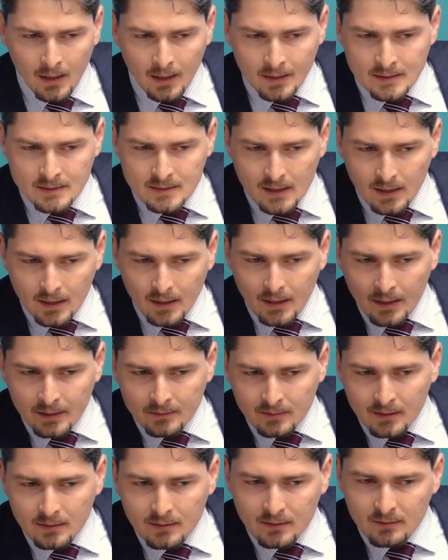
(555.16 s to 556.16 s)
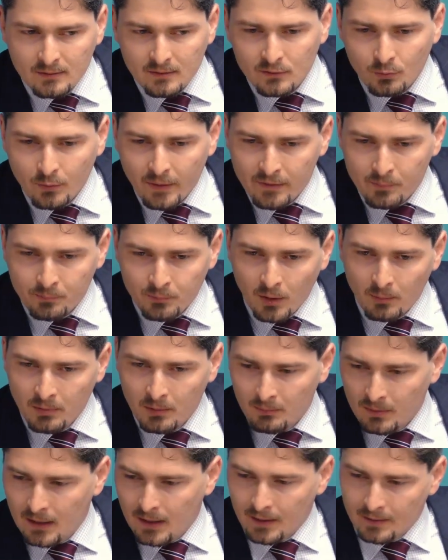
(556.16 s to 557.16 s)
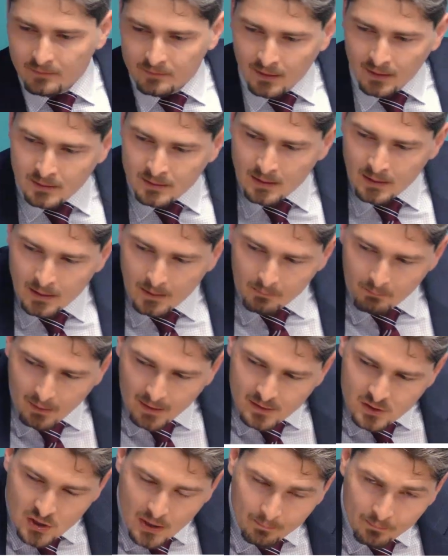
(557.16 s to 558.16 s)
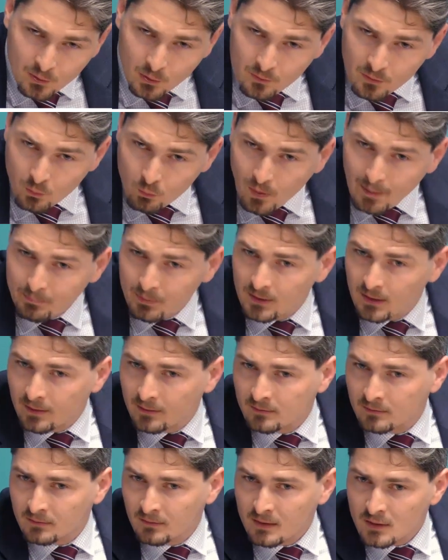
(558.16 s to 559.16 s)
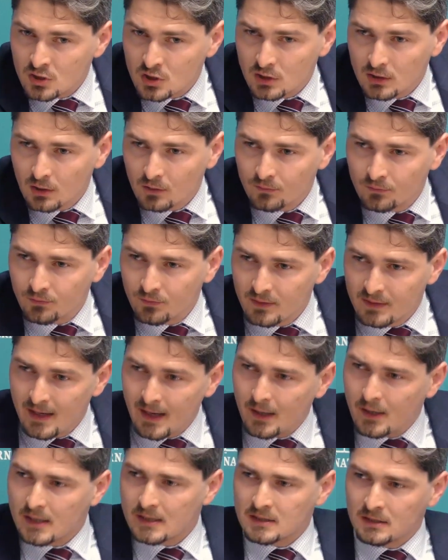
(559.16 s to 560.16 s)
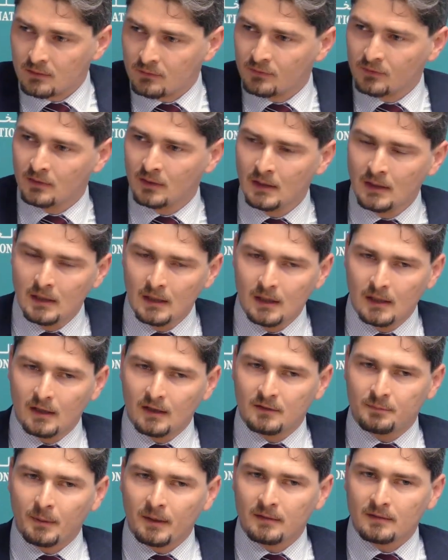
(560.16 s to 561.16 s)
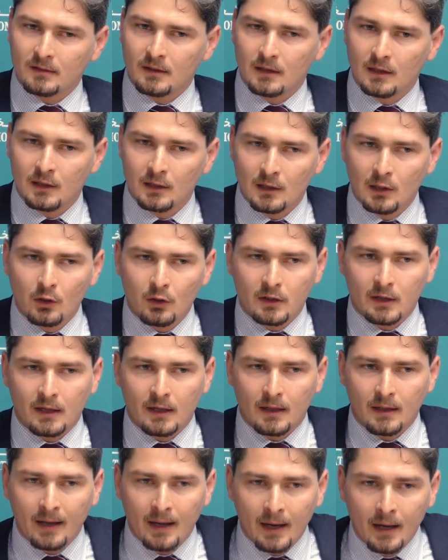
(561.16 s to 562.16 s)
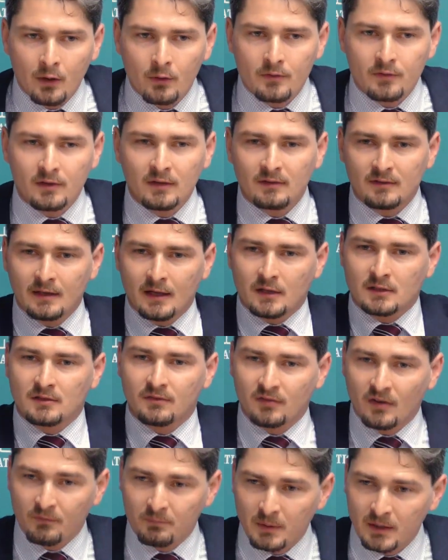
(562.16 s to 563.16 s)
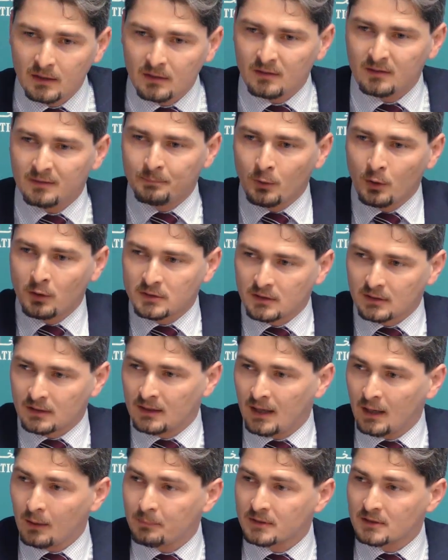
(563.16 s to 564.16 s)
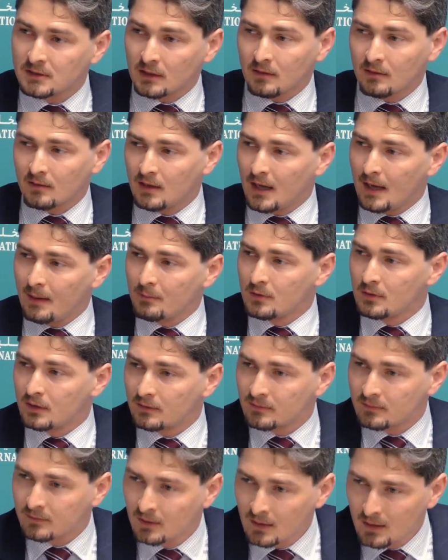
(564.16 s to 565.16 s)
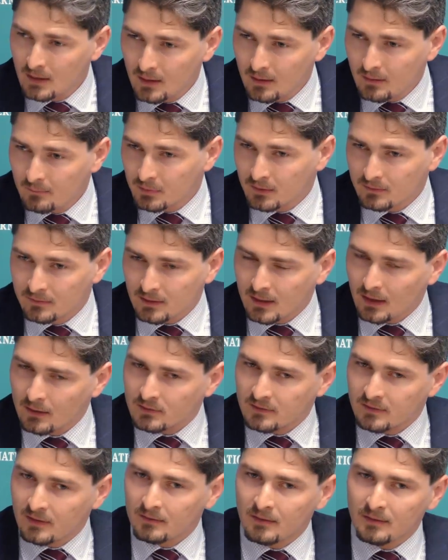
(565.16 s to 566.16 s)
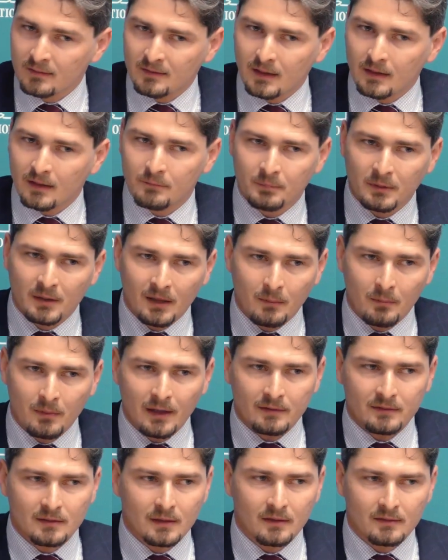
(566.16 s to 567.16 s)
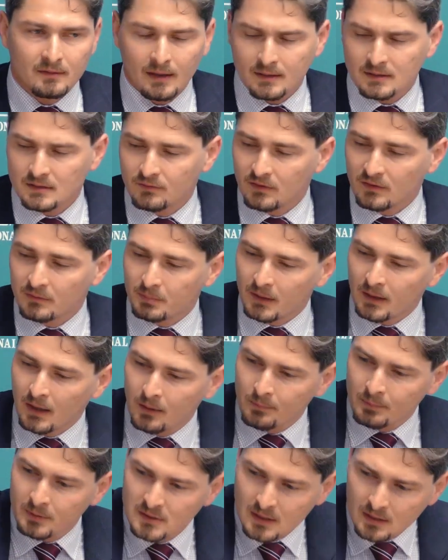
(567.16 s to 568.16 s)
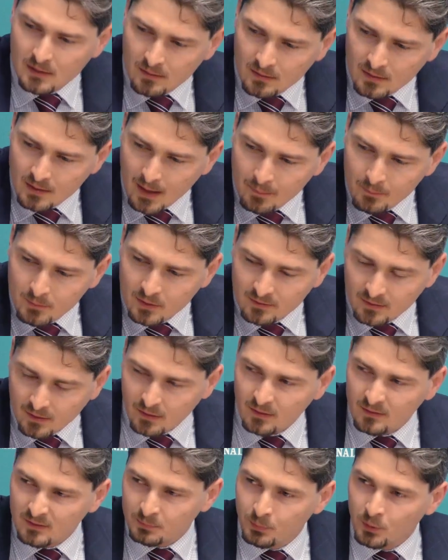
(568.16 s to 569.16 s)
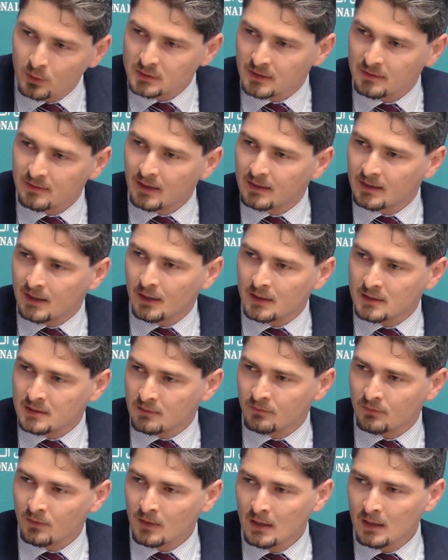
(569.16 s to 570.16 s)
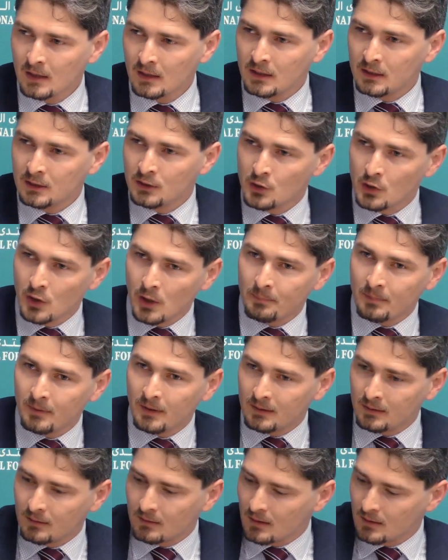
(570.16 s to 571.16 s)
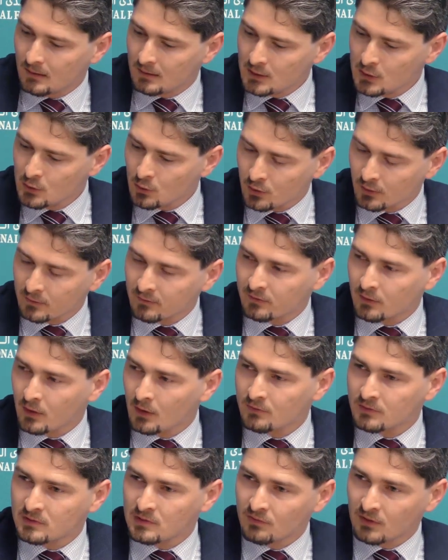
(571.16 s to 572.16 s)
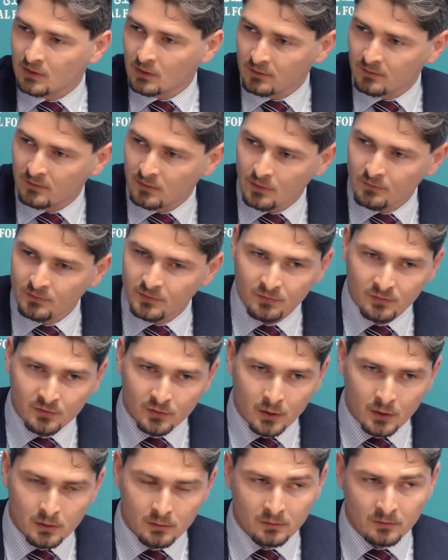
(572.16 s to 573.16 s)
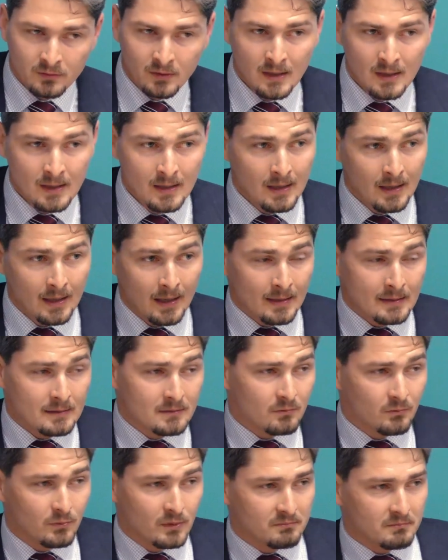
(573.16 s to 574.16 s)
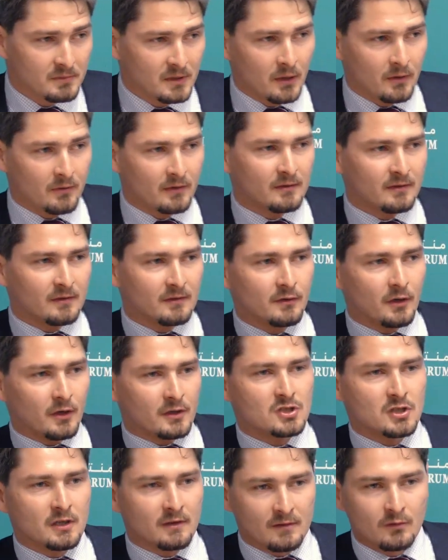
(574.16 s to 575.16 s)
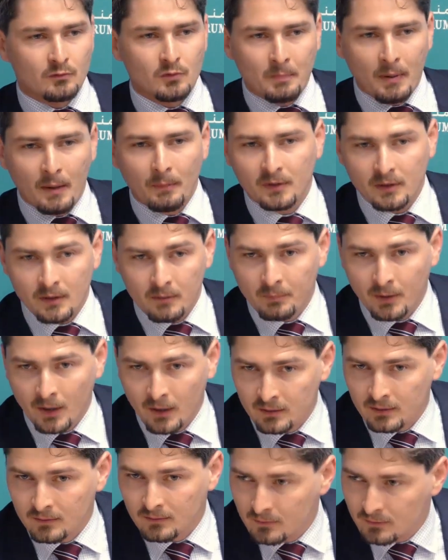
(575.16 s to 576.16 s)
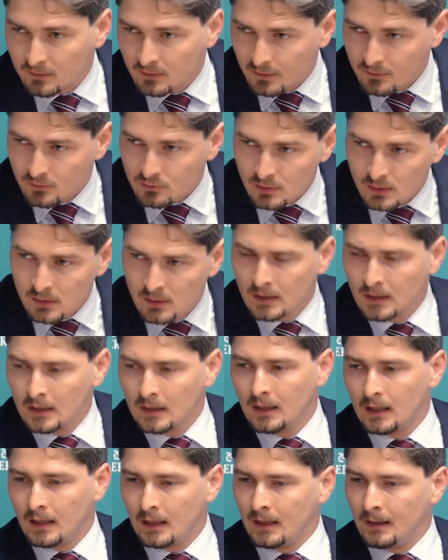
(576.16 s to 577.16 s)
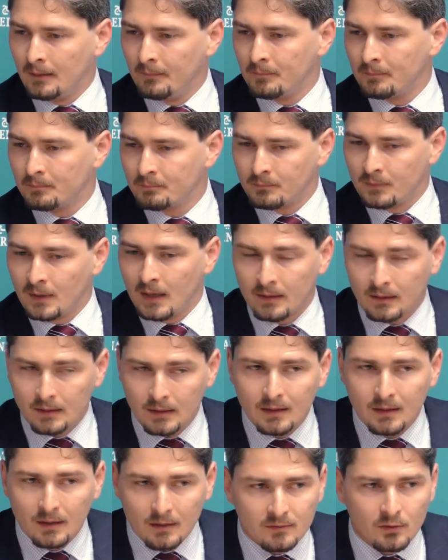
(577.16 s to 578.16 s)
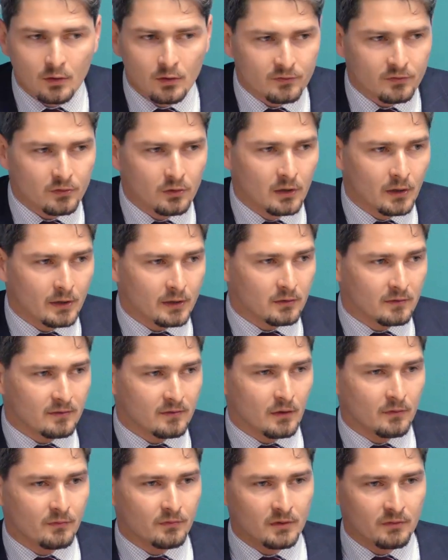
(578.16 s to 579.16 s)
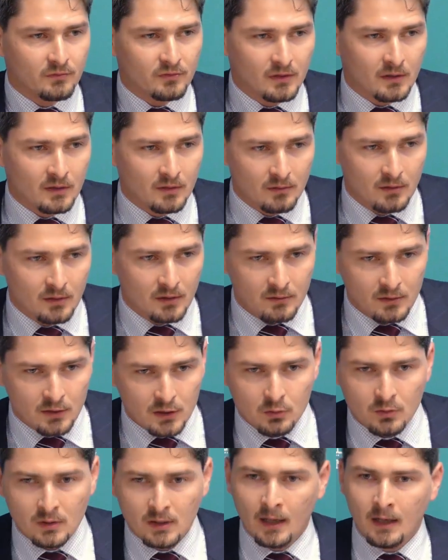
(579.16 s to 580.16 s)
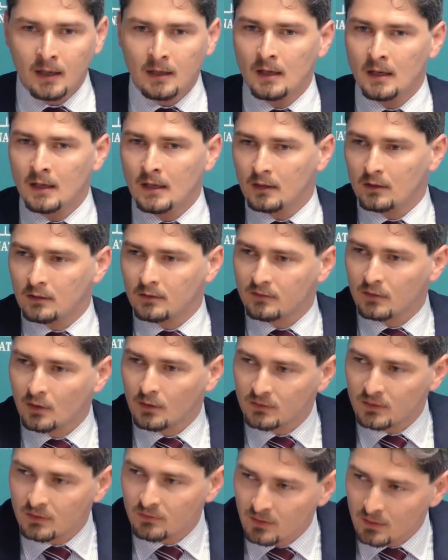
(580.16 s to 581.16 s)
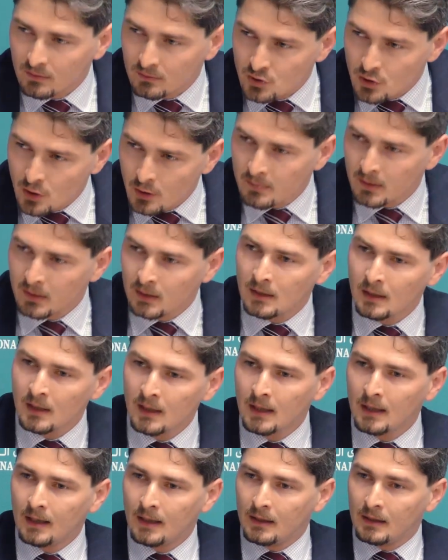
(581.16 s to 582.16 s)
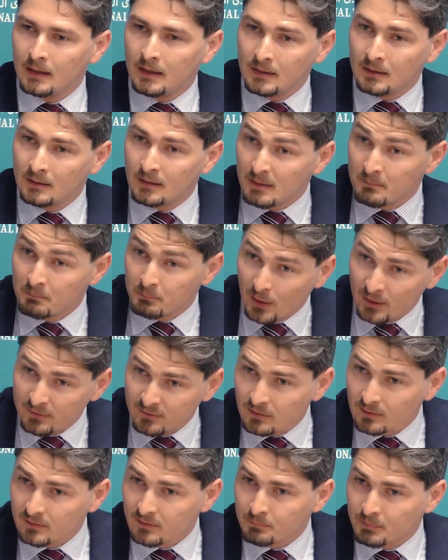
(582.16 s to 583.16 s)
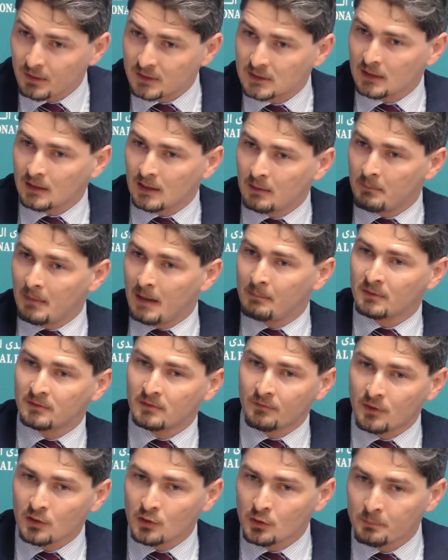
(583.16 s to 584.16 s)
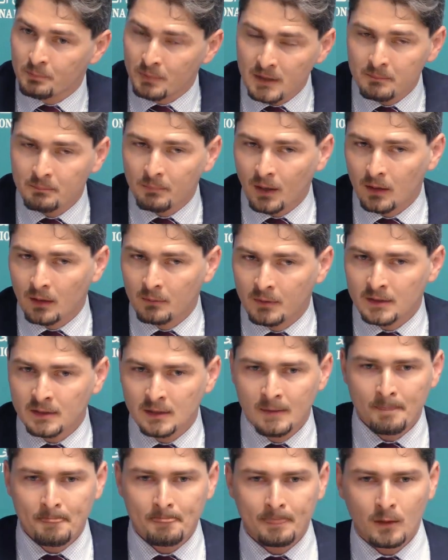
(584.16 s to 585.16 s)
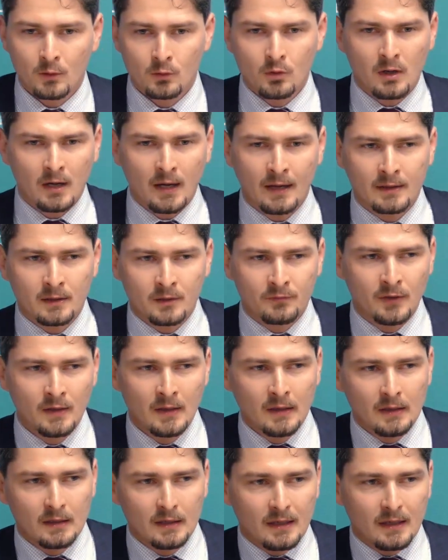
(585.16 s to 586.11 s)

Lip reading: And I think this is where the problem lies. And my chapter on the weaponization of narratives is basically looking at how these narratives have been exported and how particularly the Emirates, because the countries, as I said, have become less and less activist, but how particularly the Emirates are exporting that narrative in Europe in neoconservative and conservative circles. And you know, this is not just the Republican Party in this country. It is also a lot of conservatives in the UK, conservatives in Germany, in Brussels in particular, members of the European Parliament, who kind of,